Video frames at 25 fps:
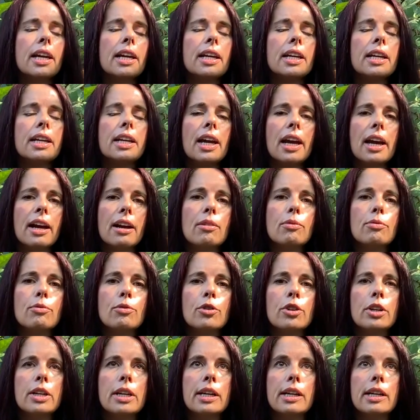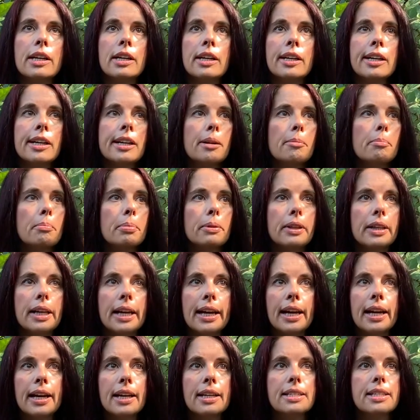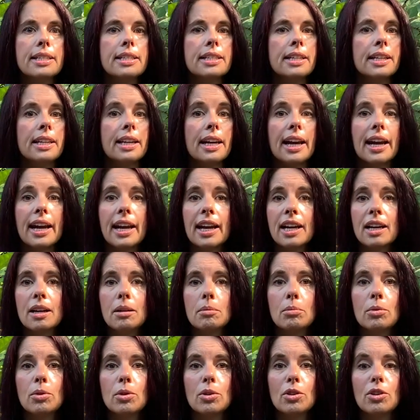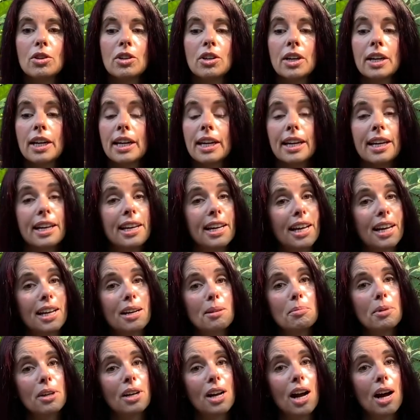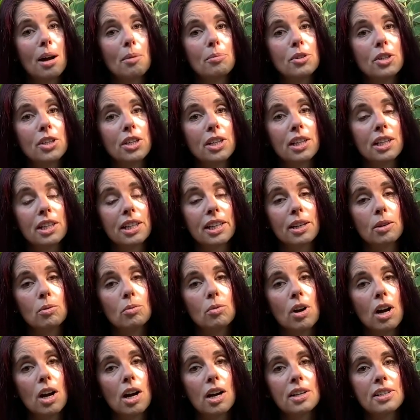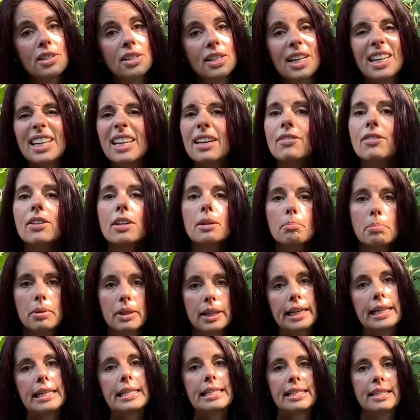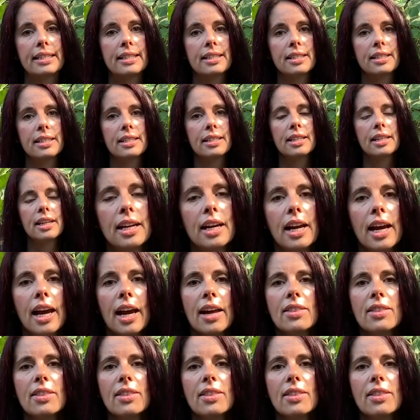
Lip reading: in every plant, animal, inanimate object like rocks, and even in places.